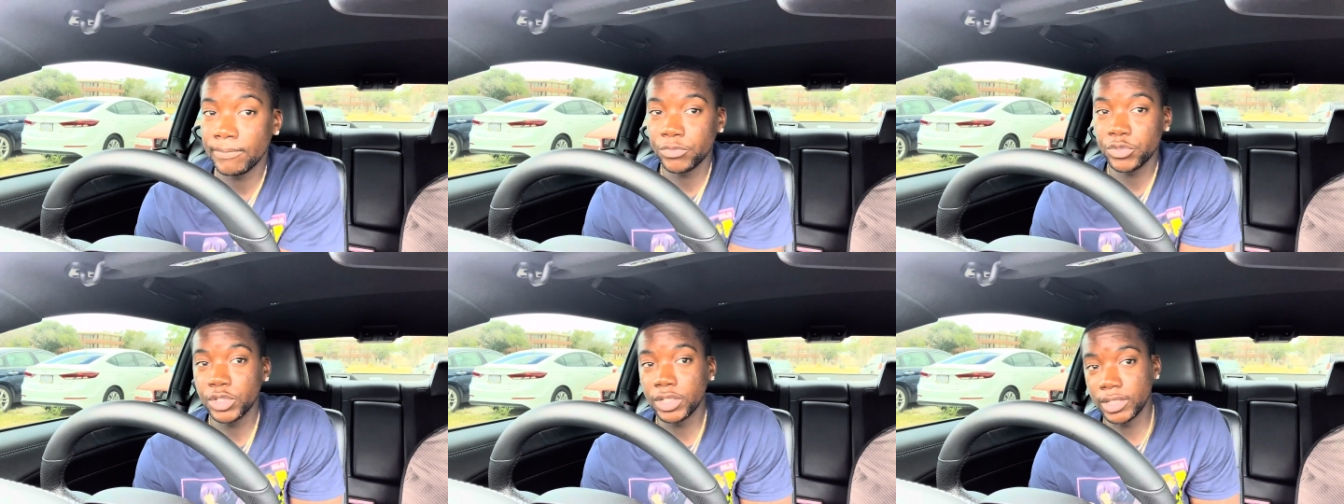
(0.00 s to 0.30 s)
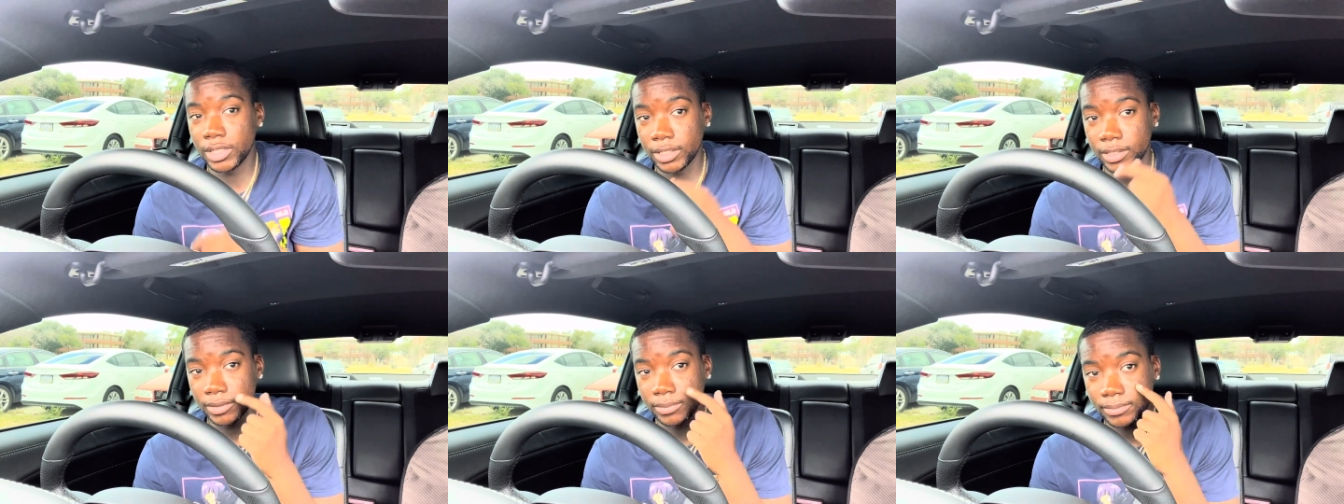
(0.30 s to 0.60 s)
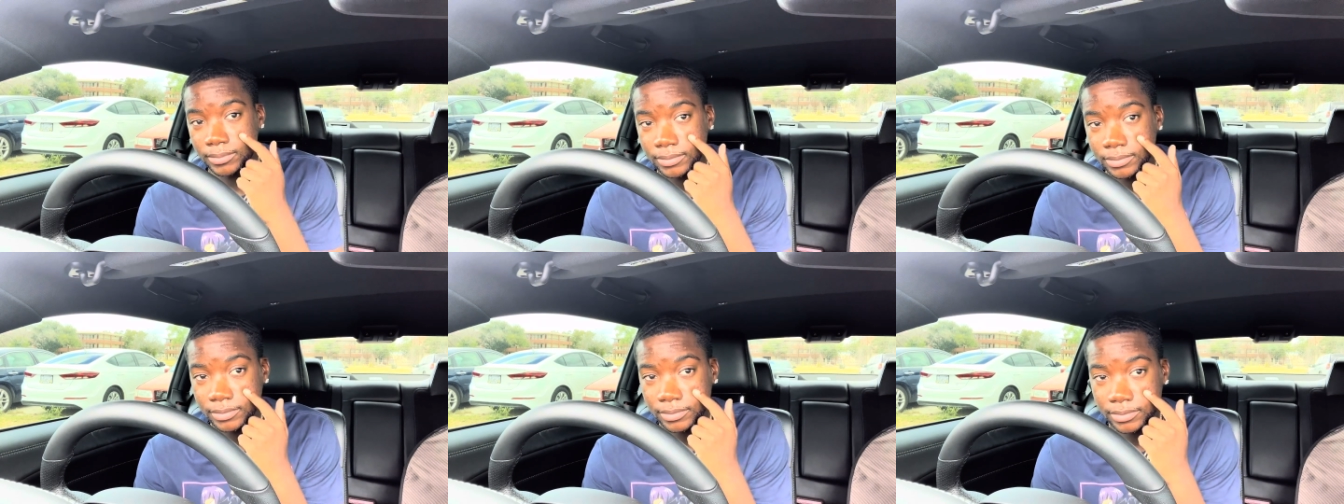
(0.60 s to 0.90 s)
Look at that.
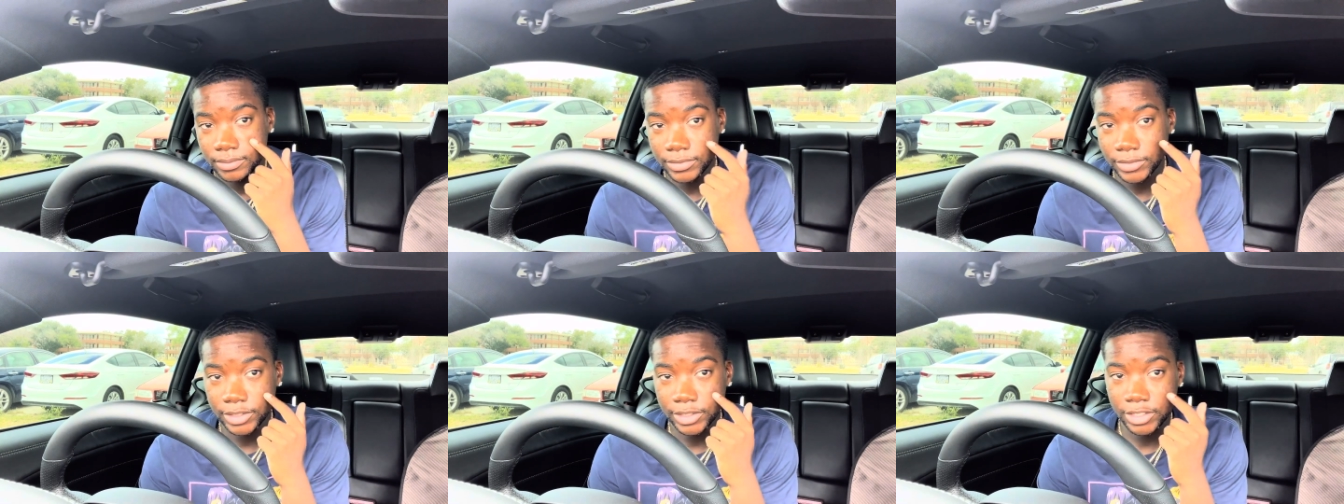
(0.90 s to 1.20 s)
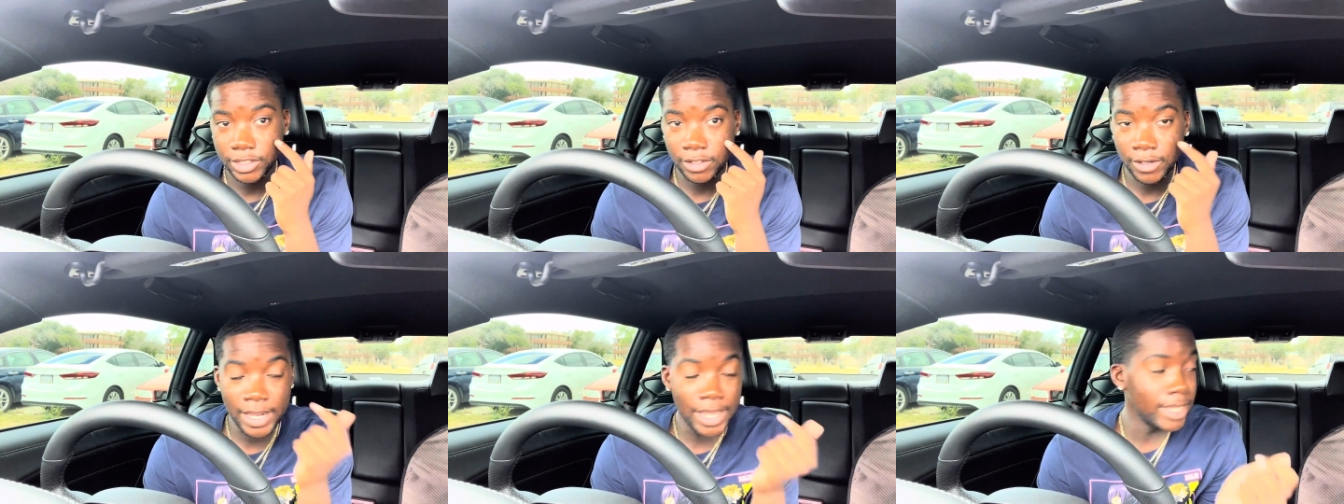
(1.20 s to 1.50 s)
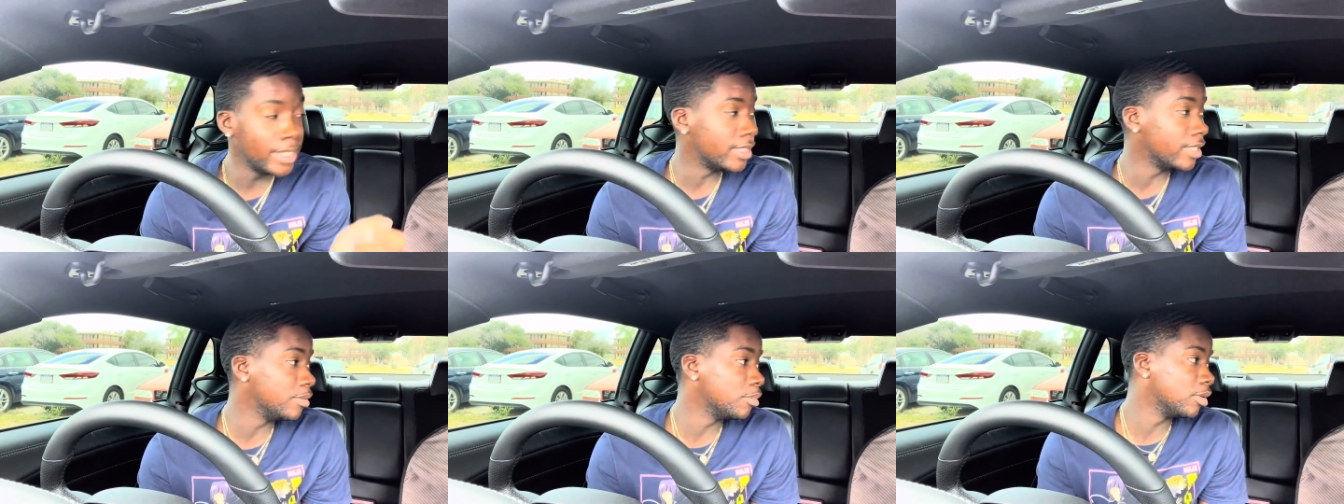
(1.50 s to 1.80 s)

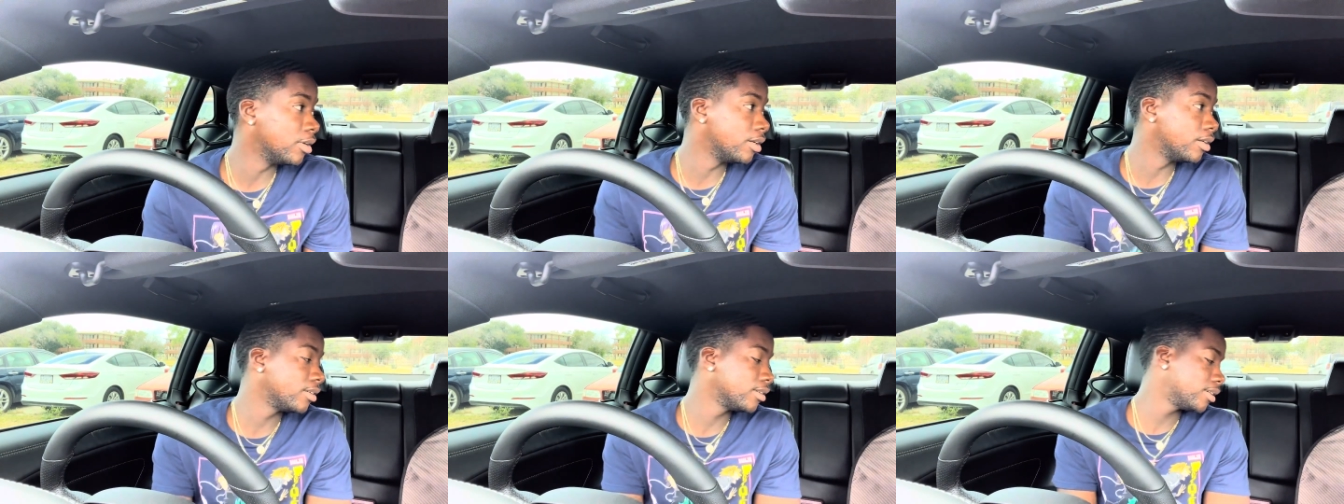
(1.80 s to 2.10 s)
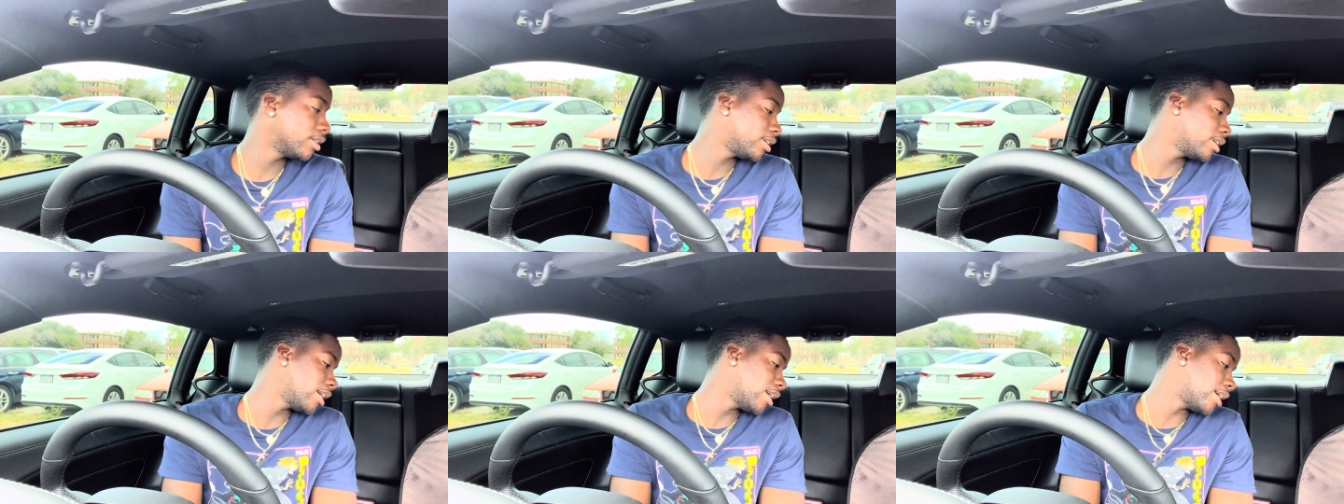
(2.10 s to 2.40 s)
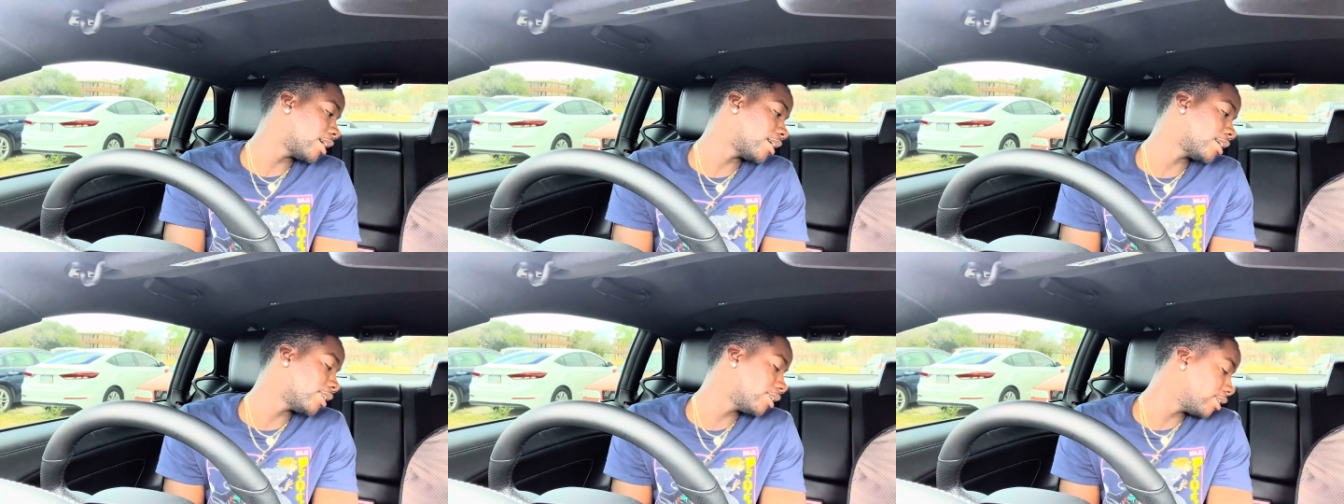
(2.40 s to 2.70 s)
Crazy, bro. God.